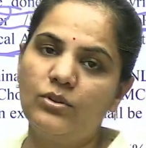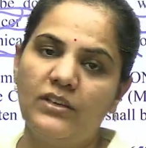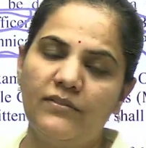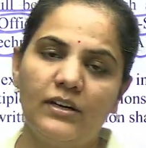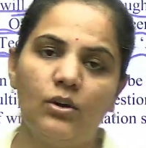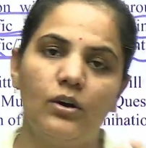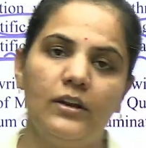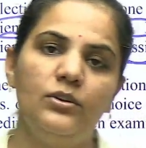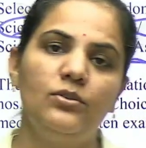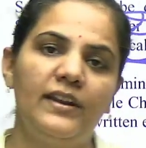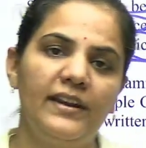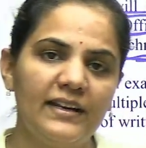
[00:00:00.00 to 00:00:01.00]
They will call you
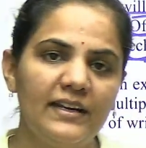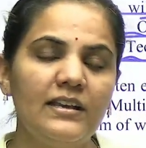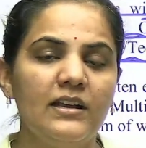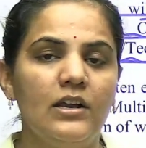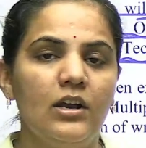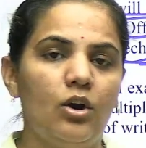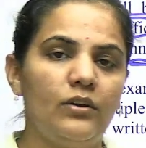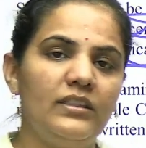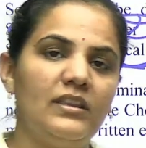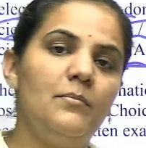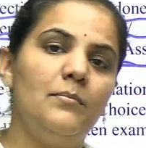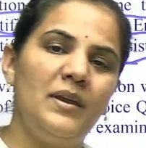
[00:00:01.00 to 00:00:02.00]
directly on
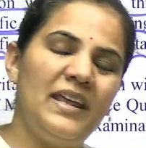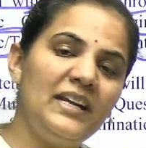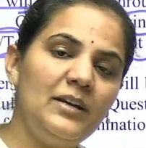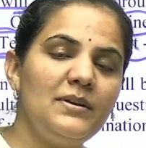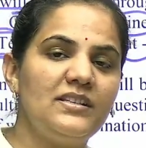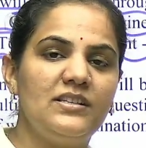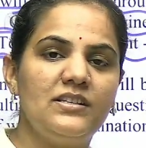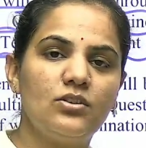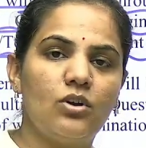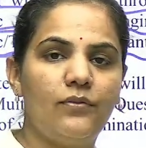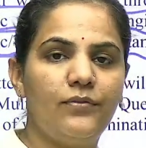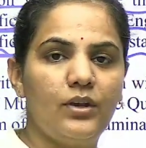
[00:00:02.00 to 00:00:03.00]
the merit basis
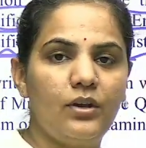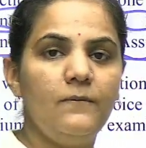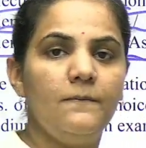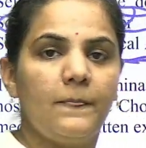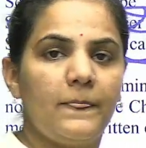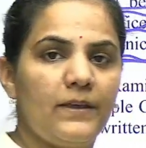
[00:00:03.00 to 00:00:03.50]
of your